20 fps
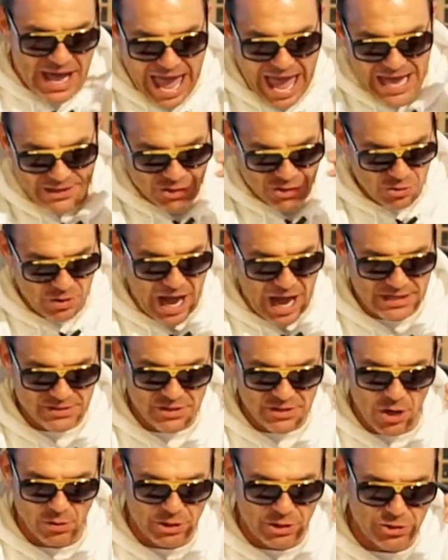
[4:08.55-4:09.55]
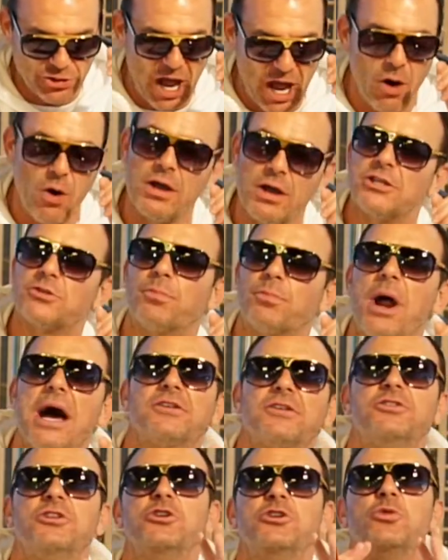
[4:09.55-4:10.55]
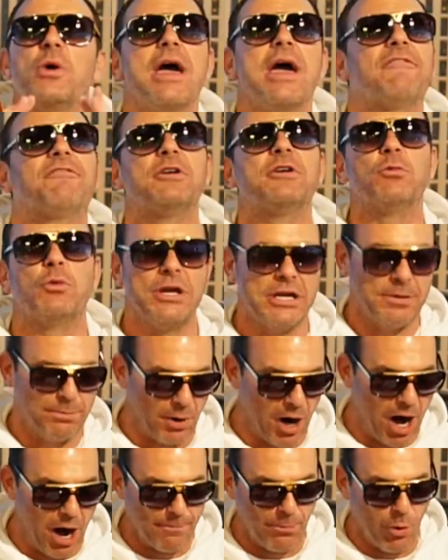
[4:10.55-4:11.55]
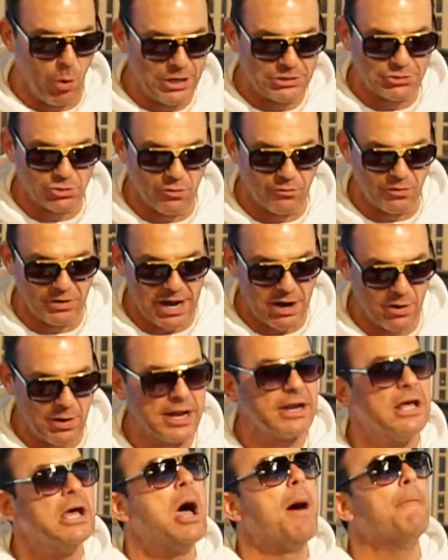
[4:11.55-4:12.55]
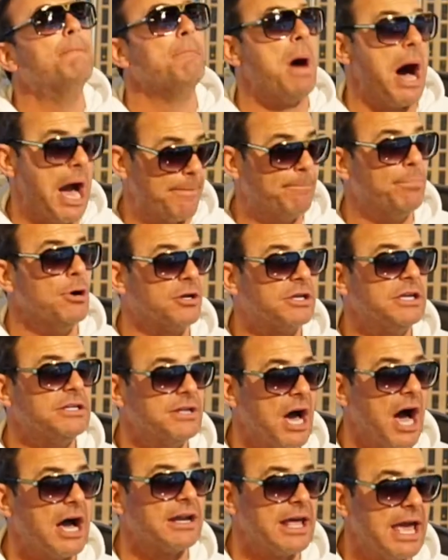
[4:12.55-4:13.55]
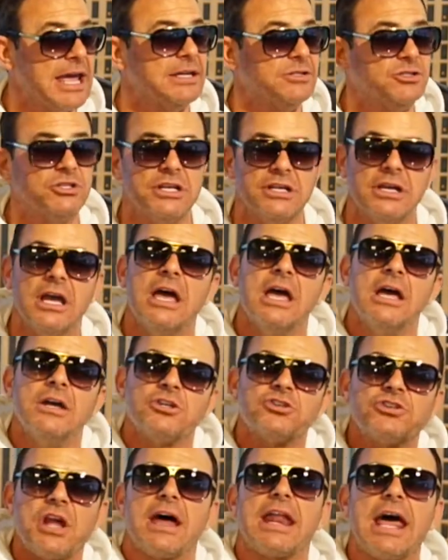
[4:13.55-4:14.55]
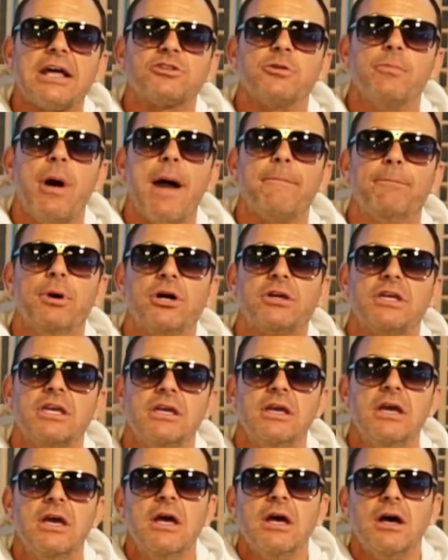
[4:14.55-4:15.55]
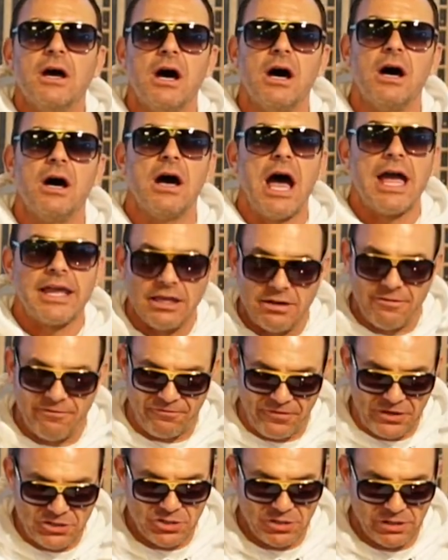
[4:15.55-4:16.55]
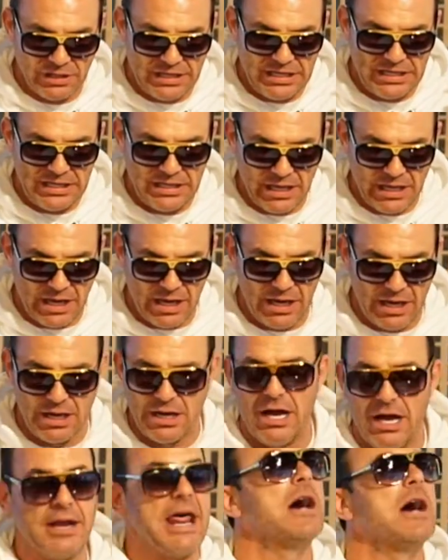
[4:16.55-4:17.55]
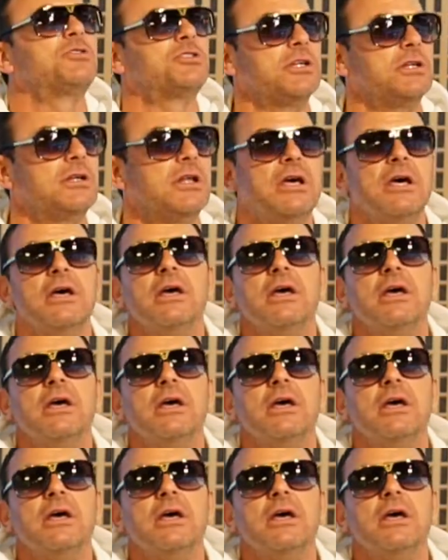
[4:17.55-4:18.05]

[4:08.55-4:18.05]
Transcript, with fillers: As you guys know, the show is brought to you every week by our boys over there at mybookie.ag. Yes, sir. Shout out to mybookie. Uh, I can officially uh, announce it.